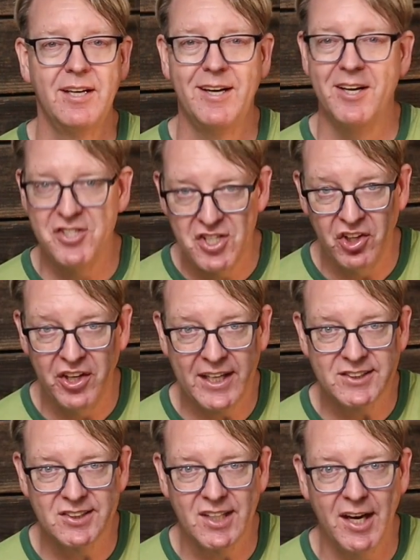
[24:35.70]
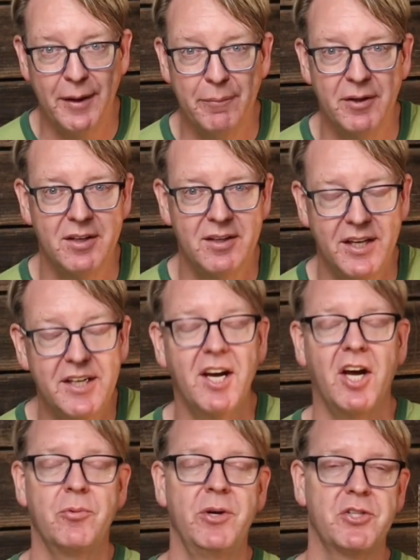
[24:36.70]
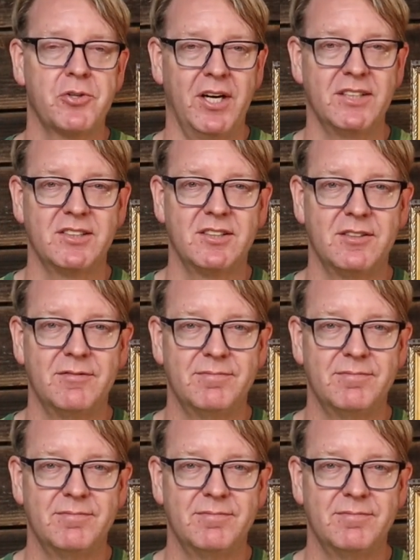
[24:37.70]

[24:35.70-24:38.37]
Until next time, in God we trust.